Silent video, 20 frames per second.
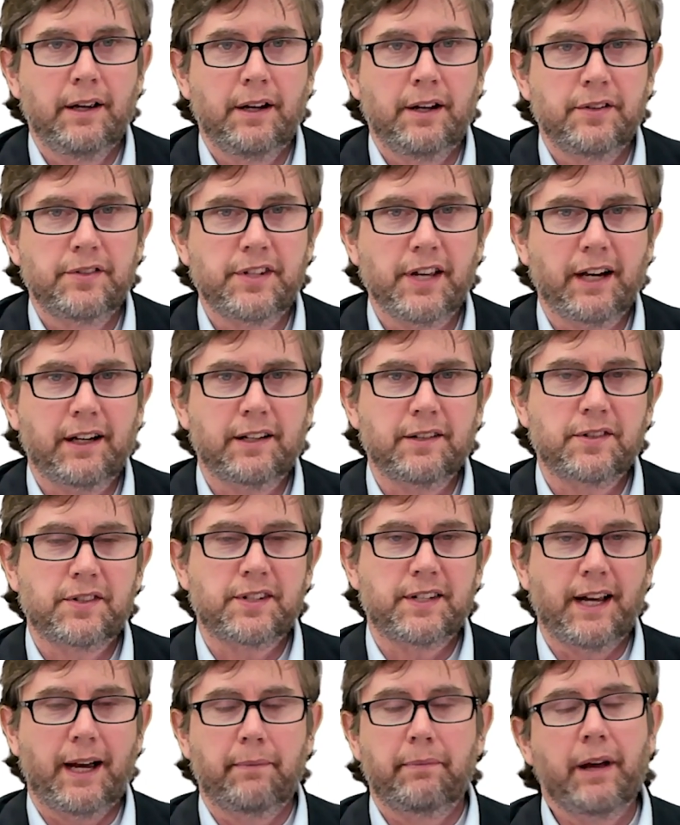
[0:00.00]
Second
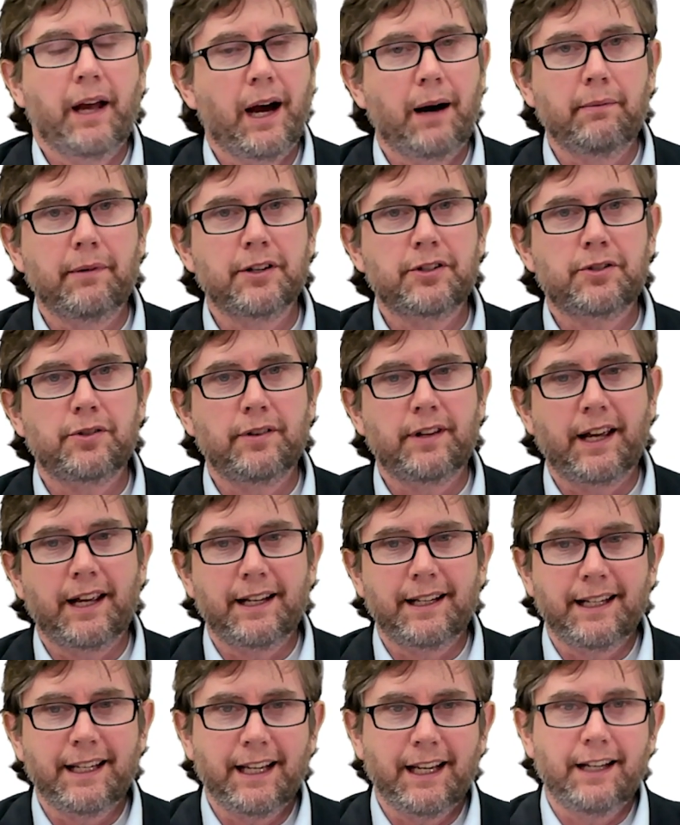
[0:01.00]
step, how much do they
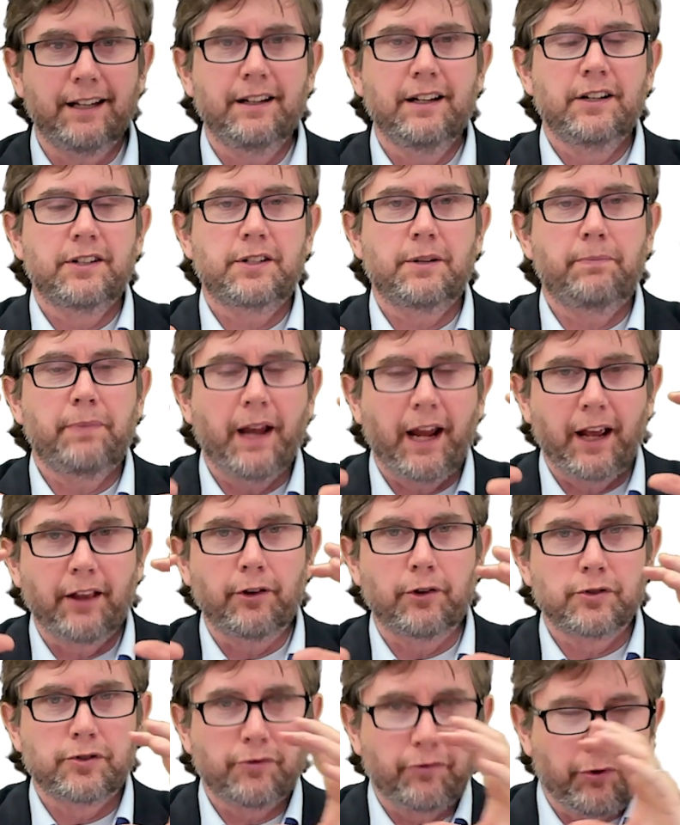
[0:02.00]
need to pay
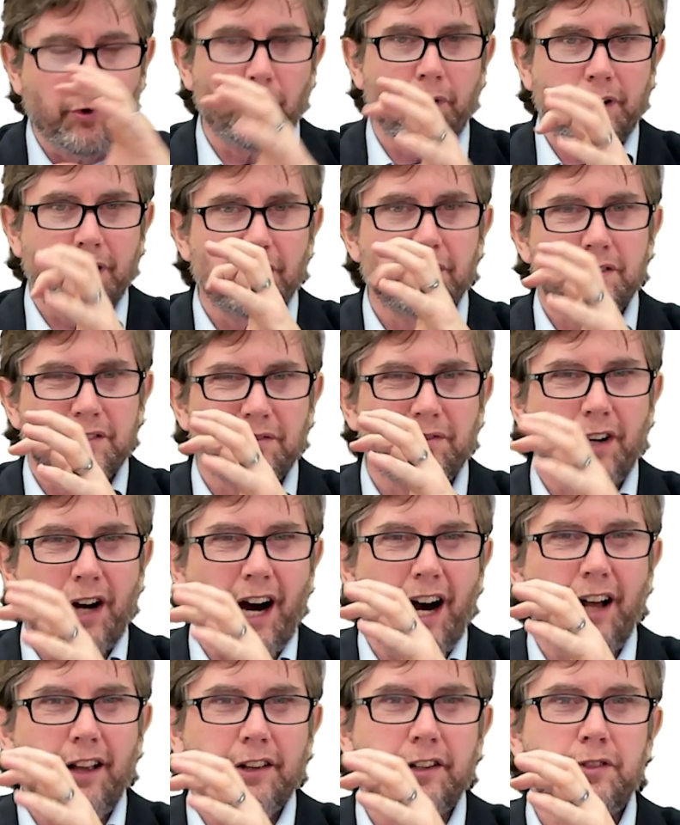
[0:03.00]
those 4 years of
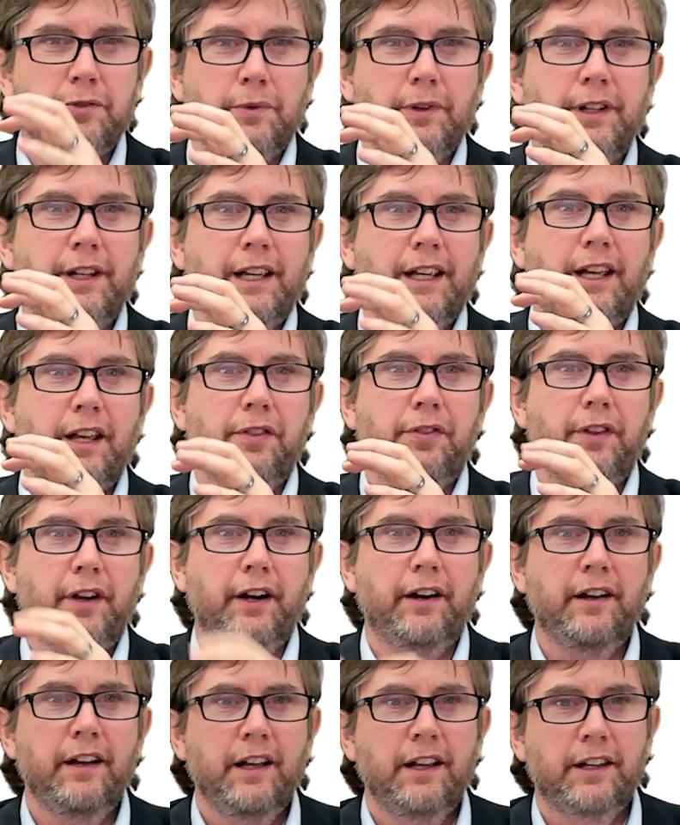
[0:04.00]
college when they get
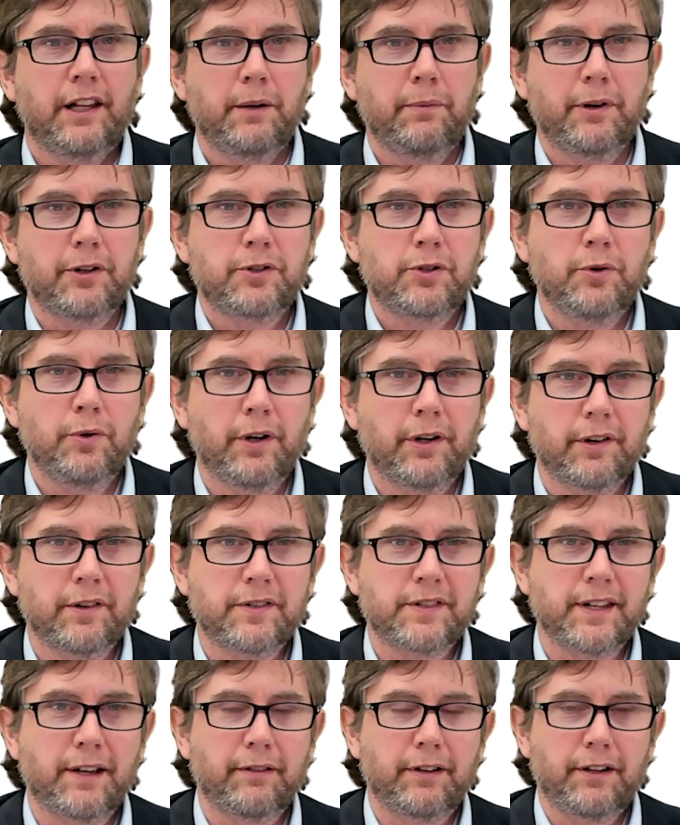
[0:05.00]
there? They need about
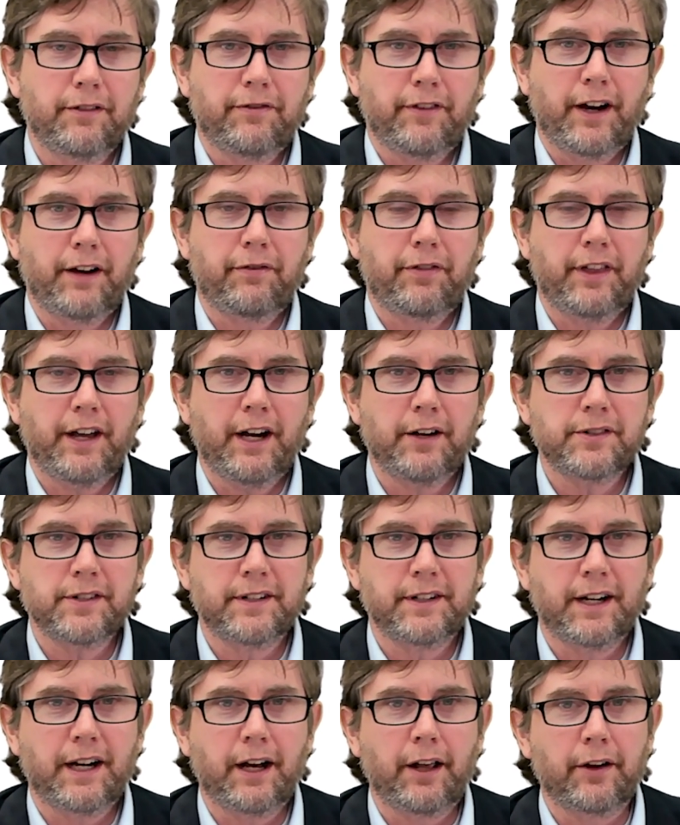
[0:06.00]

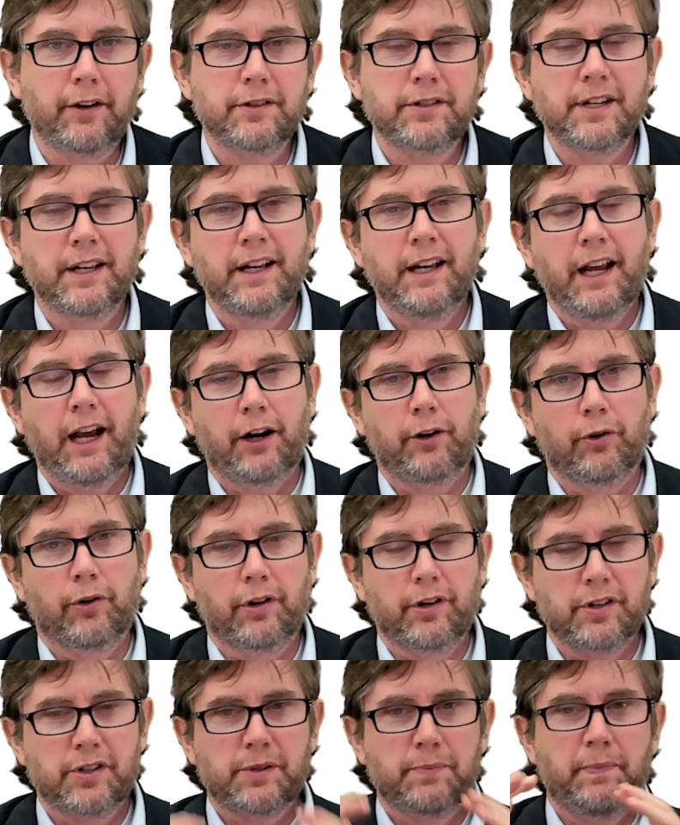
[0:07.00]
$275,000 in order
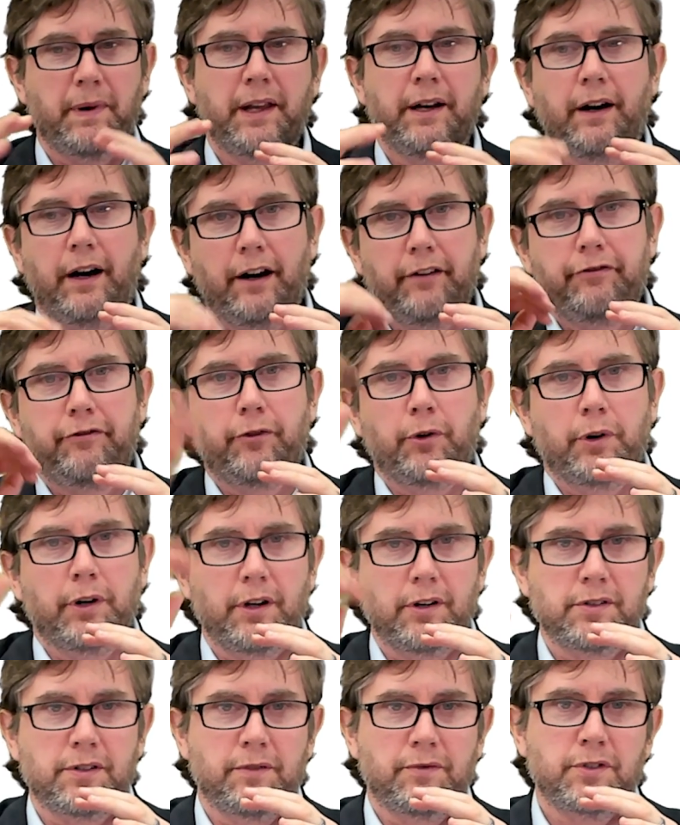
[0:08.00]
to spin off 4
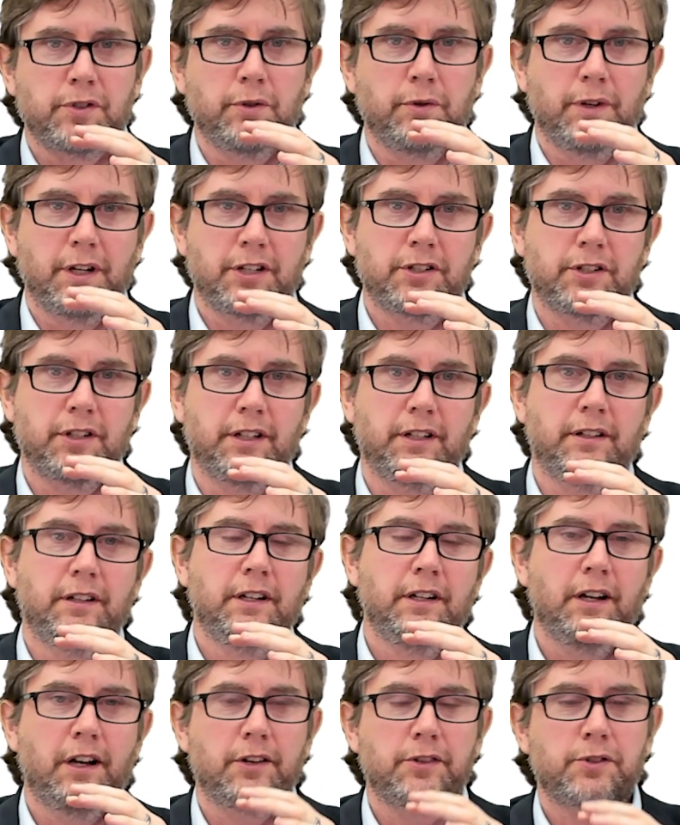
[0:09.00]
years of tuition,
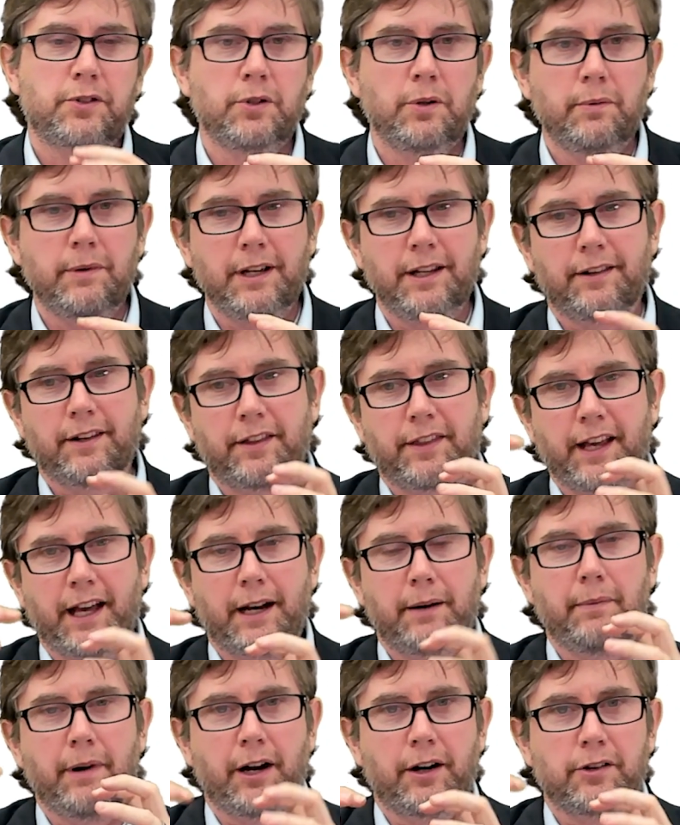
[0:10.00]
assuming that that
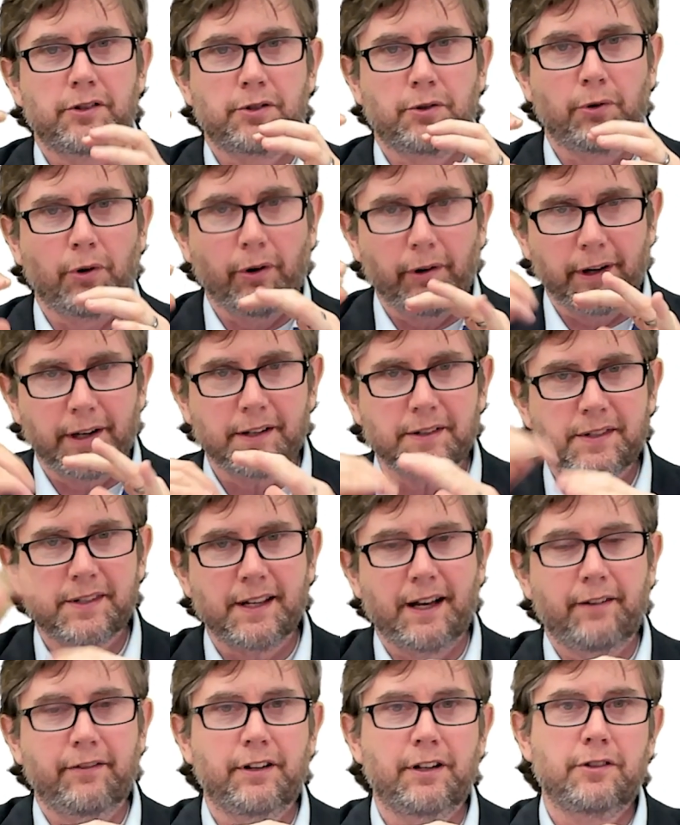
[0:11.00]
amount is growing at
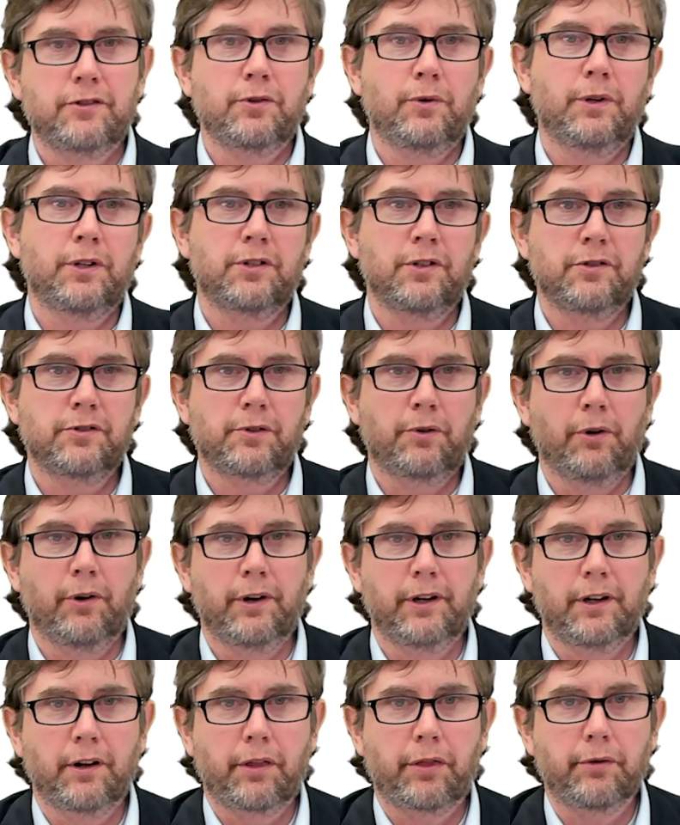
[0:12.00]
7 and tuition's
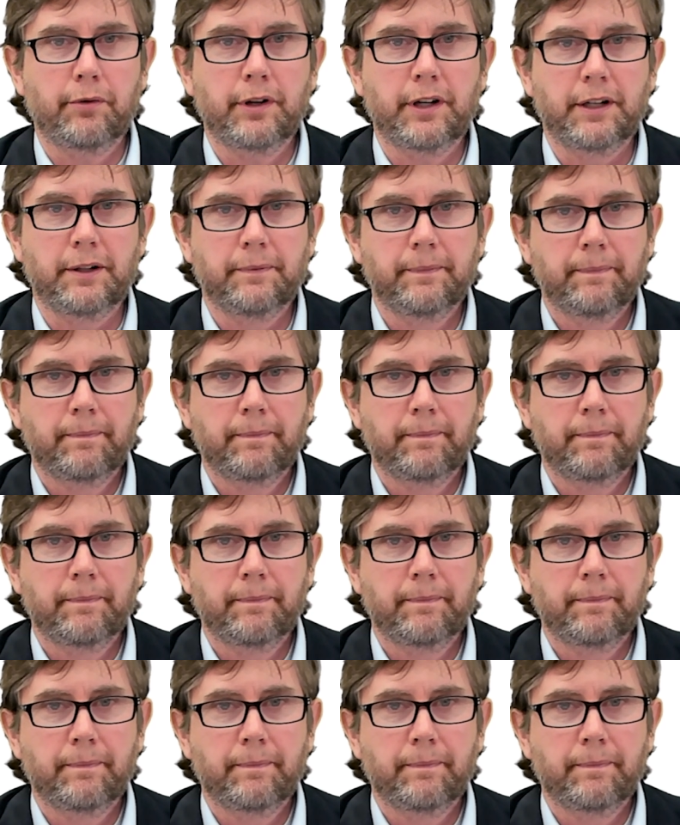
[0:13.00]
growing at 3.